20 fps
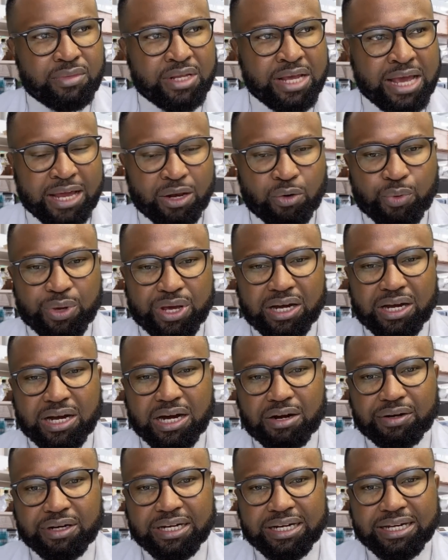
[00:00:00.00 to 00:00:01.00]
And we are
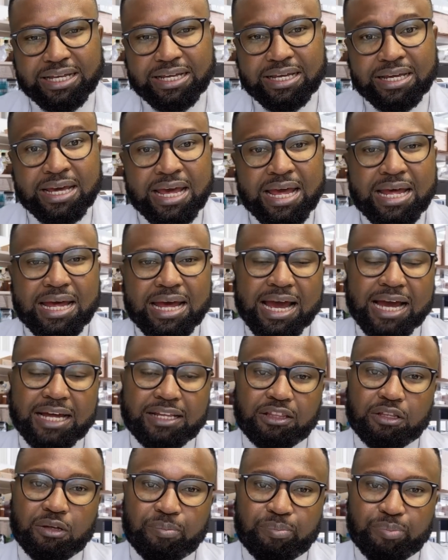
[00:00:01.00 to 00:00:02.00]
currently
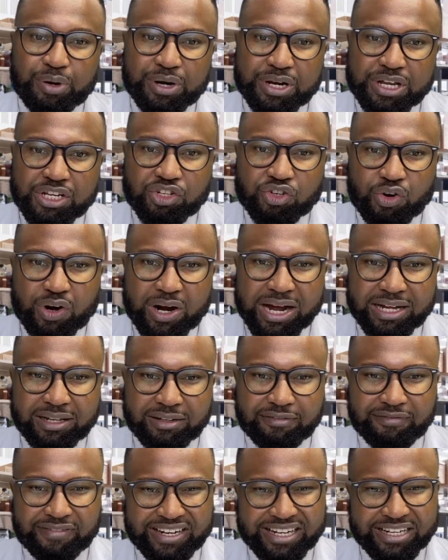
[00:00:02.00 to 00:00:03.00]
at the pre-trial
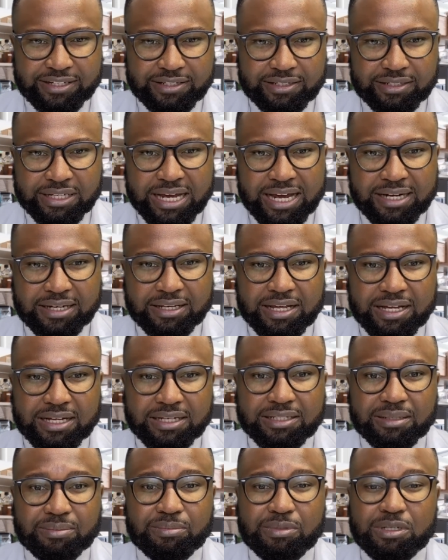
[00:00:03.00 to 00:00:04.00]
phase, and there are
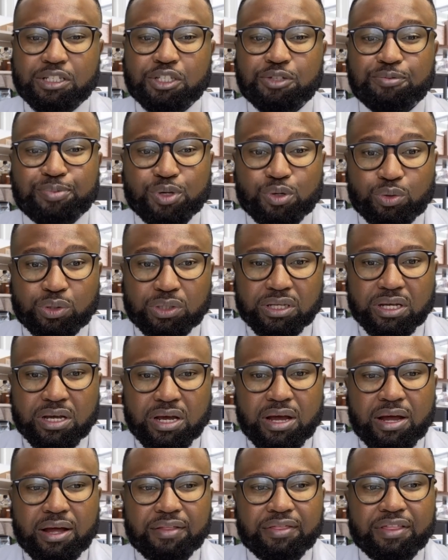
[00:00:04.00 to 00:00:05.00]
some disputes
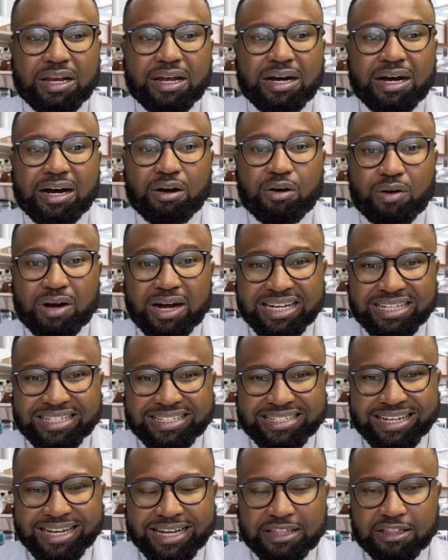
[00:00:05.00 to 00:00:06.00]
that are
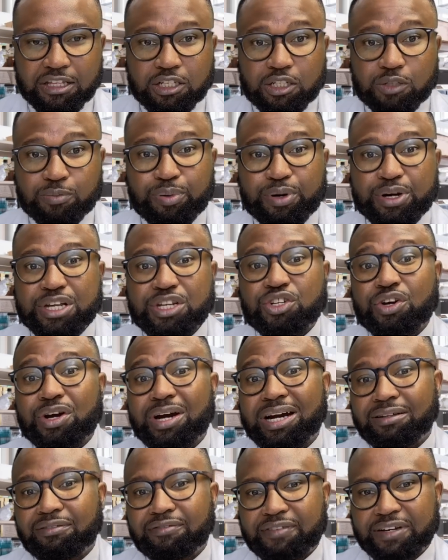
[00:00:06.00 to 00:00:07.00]
arising at this
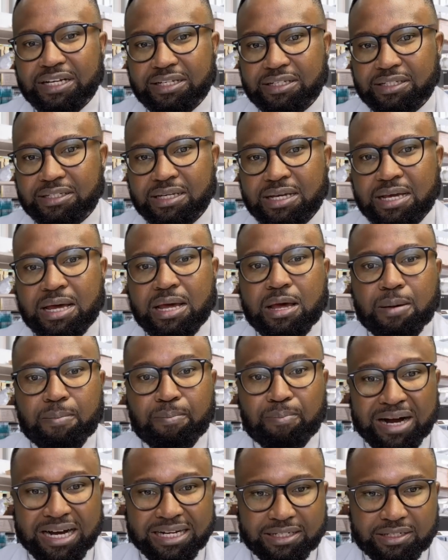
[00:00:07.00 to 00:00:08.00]
pre-trial phase.
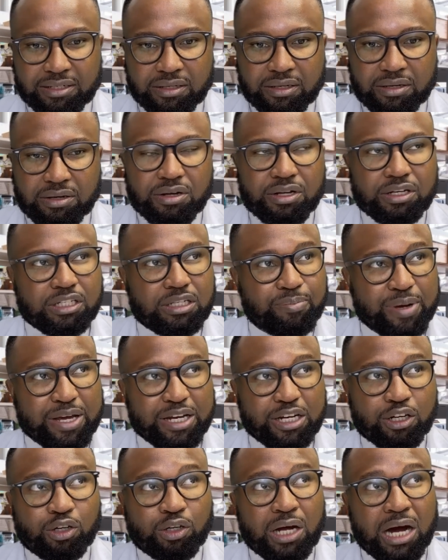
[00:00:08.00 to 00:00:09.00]
But
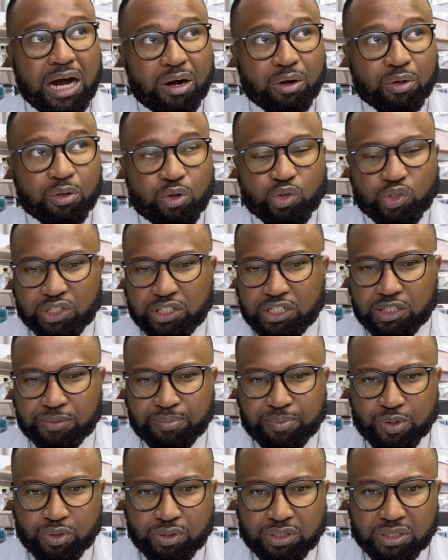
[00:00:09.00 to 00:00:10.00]
depending on how those
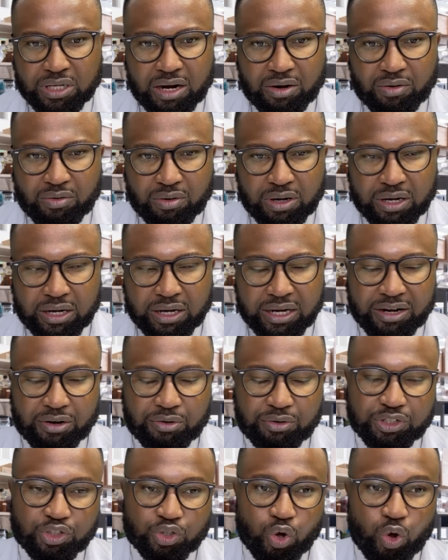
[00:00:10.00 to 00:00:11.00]
disputes are
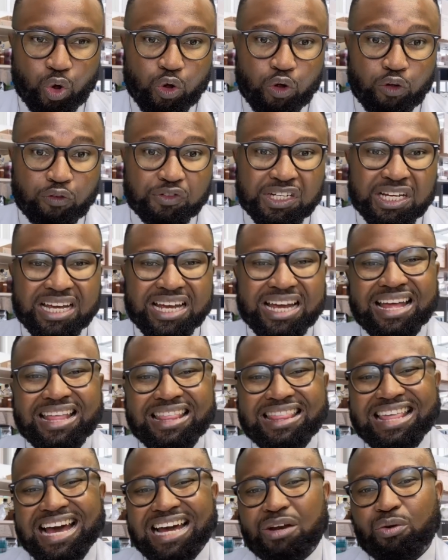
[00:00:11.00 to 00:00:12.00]
resolved,
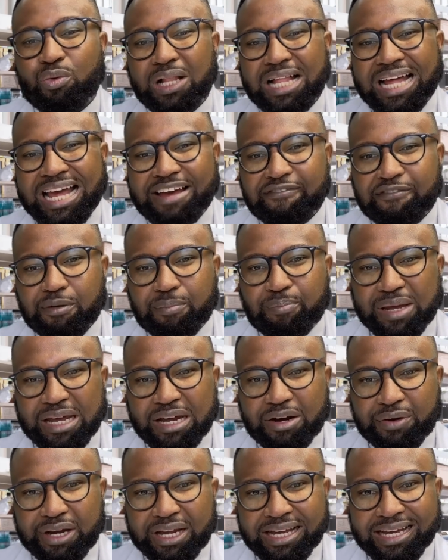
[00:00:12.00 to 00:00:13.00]
that will have a
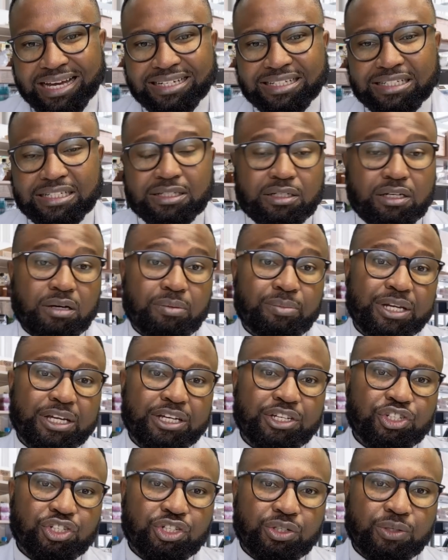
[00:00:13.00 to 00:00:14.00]
bearing and a
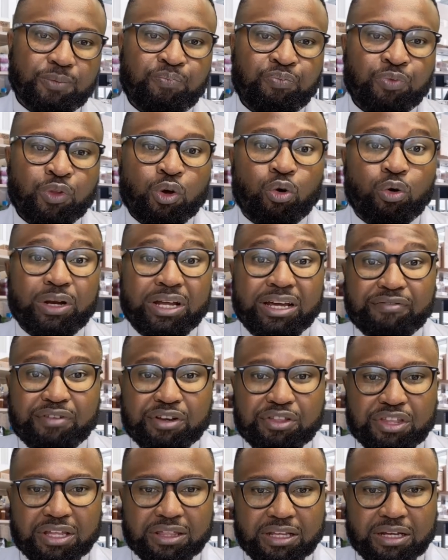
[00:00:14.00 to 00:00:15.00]
determination on
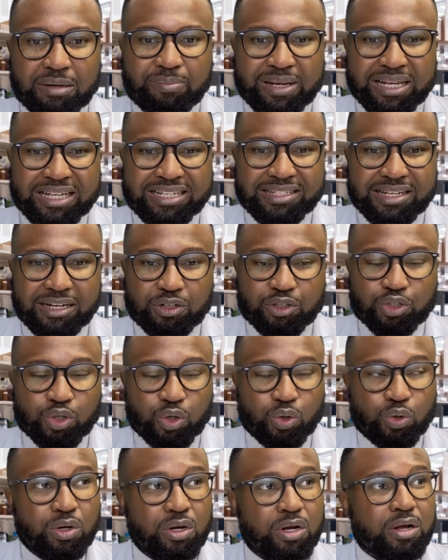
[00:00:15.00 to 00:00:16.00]
everything that plays out.
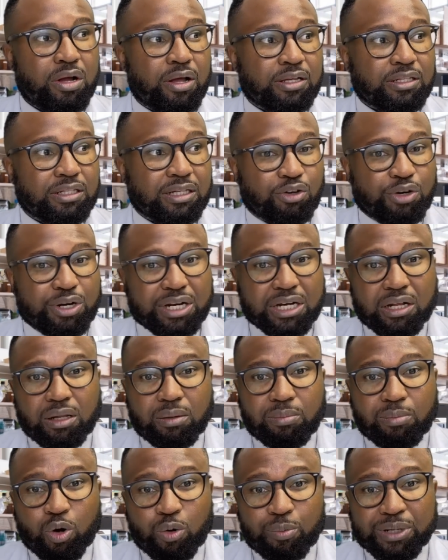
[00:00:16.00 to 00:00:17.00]
So it's a critical
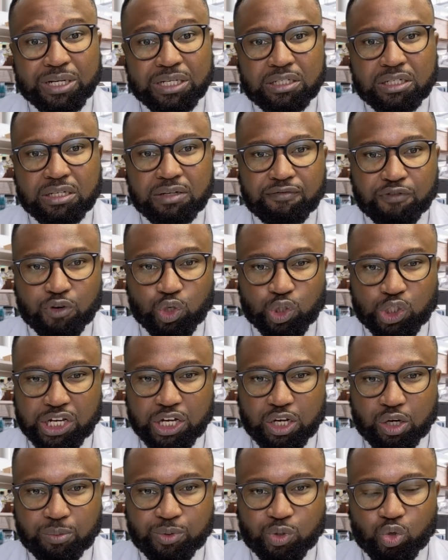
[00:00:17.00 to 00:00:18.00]
moment for
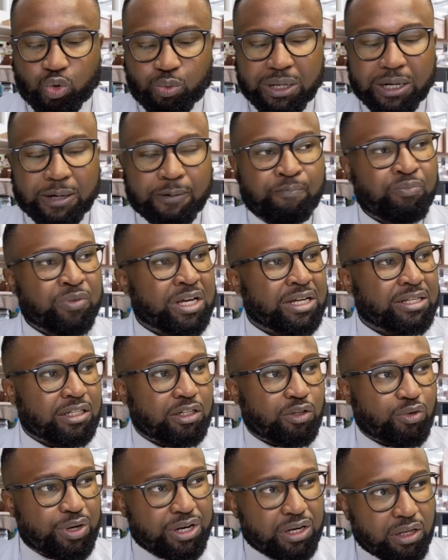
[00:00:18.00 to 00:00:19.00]
Jacob Zuma. It's a
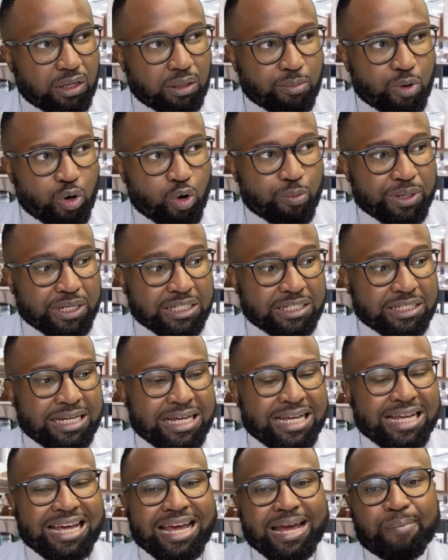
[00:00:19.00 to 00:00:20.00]
critical moment
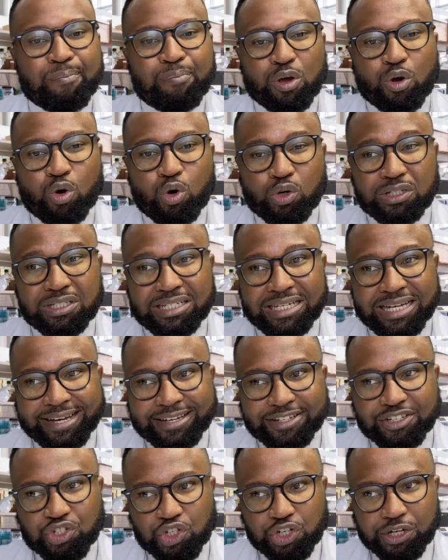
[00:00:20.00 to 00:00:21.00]
because
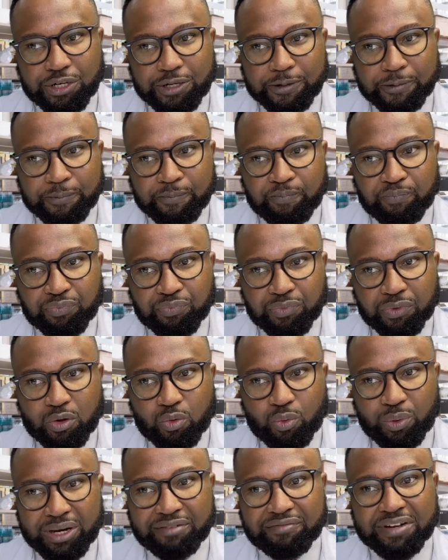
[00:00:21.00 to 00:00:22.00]
next year,
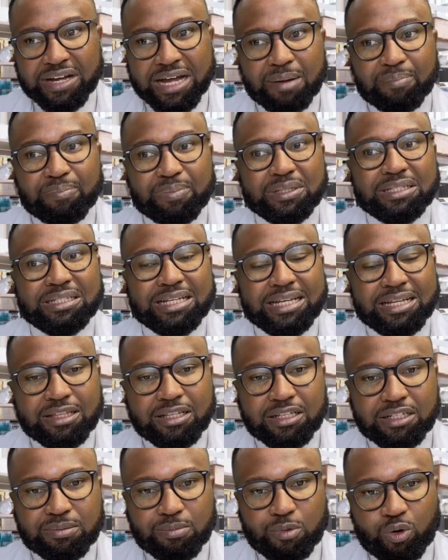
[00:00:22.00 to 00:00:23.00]
whatever happens in
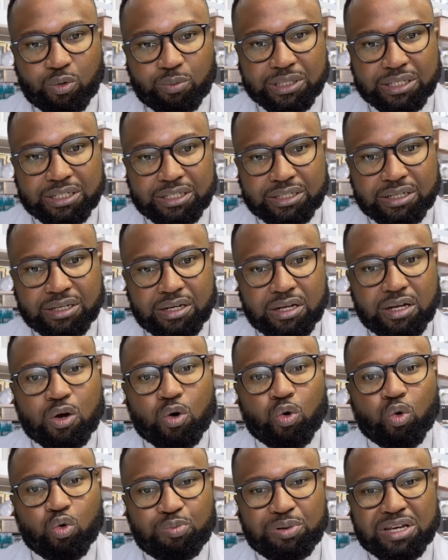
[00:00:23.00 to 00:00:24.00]
this moment
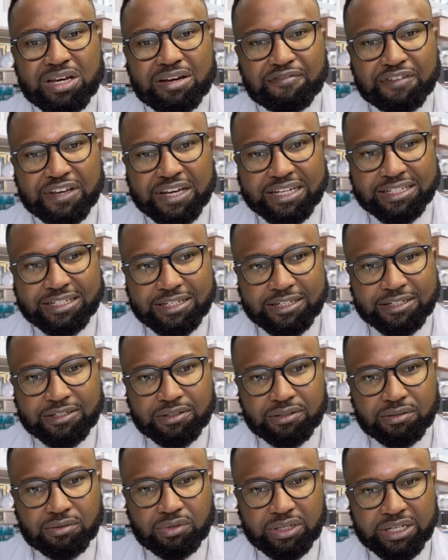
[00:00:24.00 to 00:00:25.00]
will be affected,
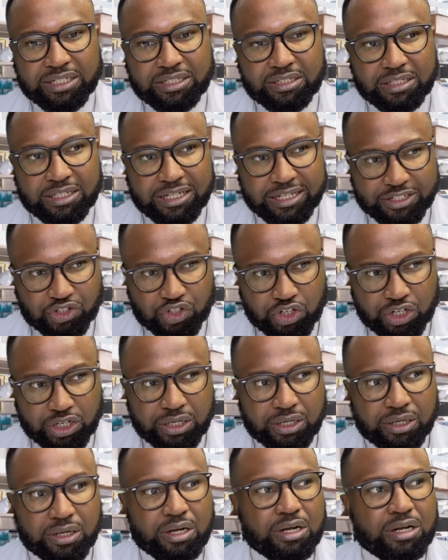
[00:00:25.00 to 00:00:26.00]
right? Next
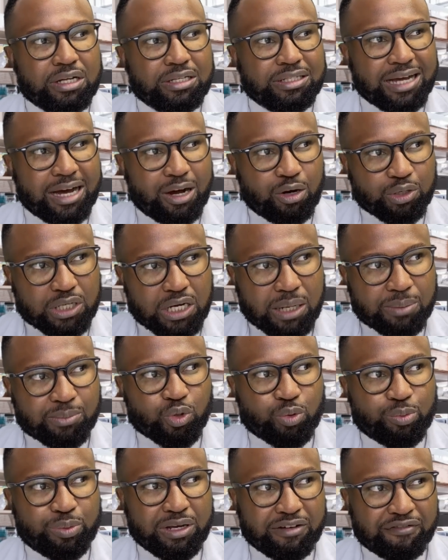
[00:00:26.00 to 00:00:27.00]
year's outcomes
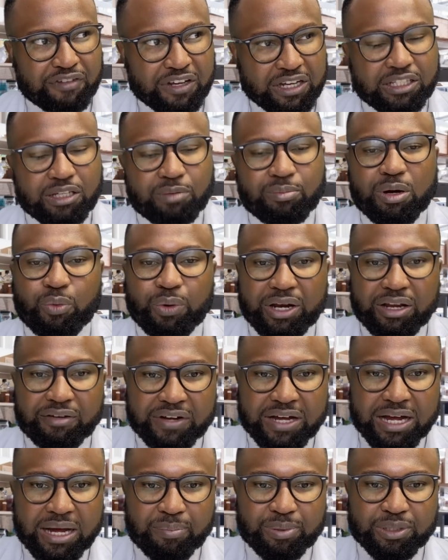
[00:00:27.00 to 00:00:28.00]
will be affected by whatever
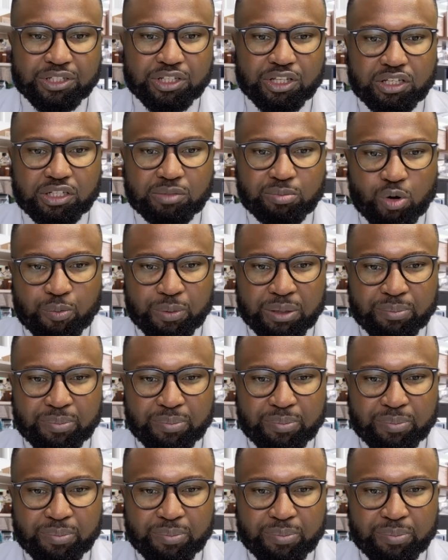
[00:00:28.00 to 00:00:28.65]
happens in this moment.